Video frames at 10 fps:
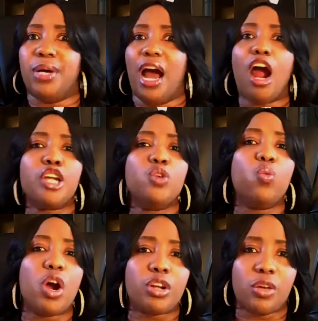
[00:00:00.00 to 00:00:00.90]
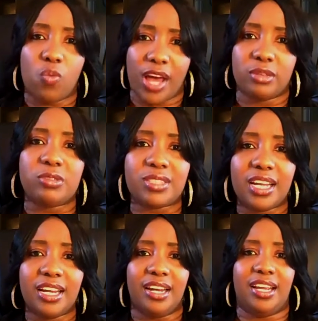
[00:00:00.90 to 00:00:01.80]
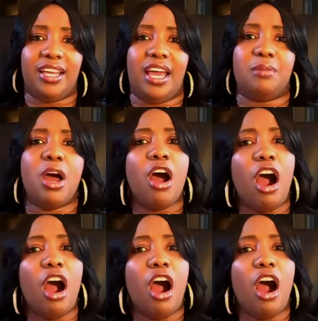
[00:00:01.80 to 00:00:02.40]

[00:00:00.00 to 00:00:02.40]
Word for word: But are you working while you staying in the game?